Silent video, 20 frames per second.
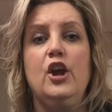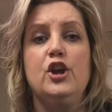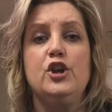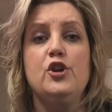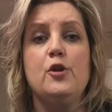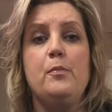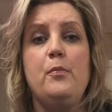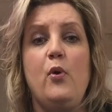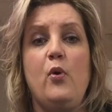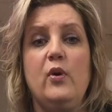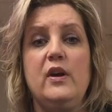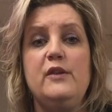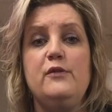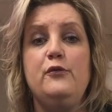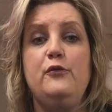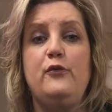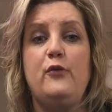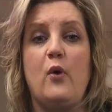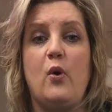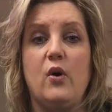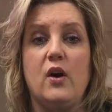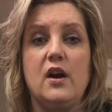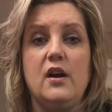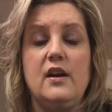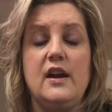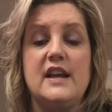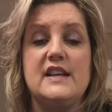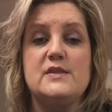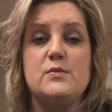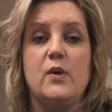Your
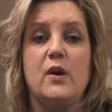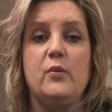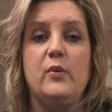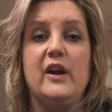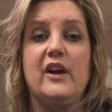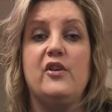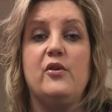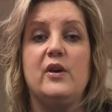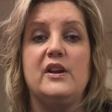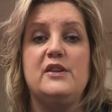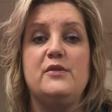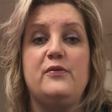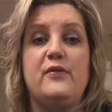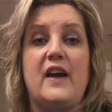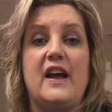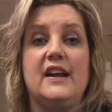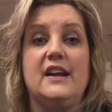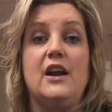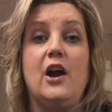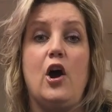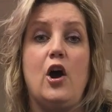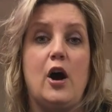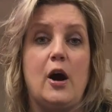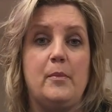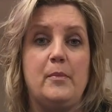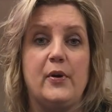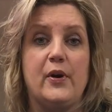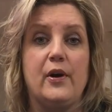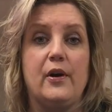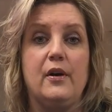0.4 is where we are going to find
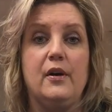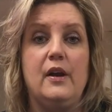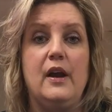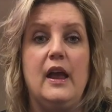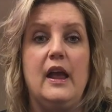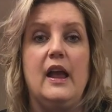copper.